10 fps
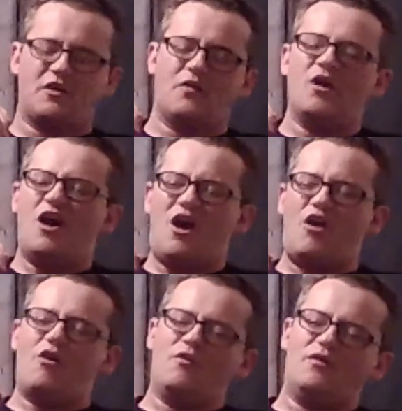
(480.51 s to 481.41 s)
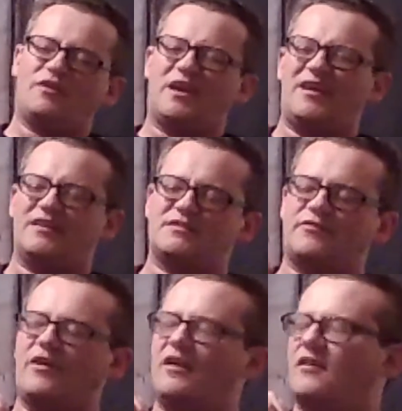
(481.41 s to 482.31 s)
go, oh, okay, it's a
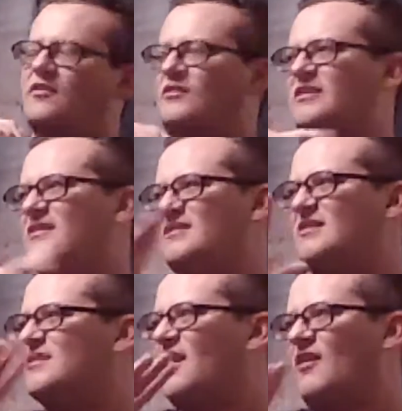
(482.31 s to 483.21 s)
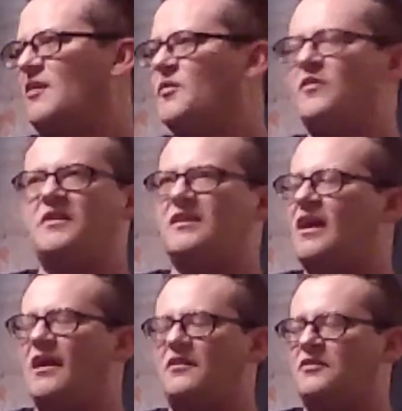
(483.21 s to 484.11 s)
Friday the 13th, it's a scary movie,
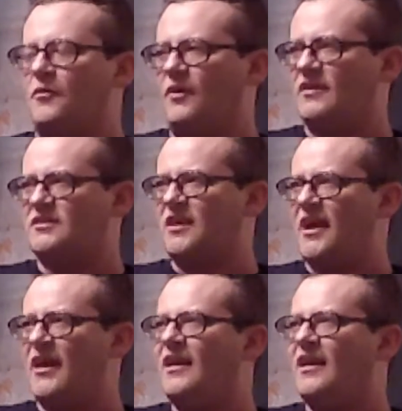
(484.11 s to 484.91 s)
yeah, you can watch that.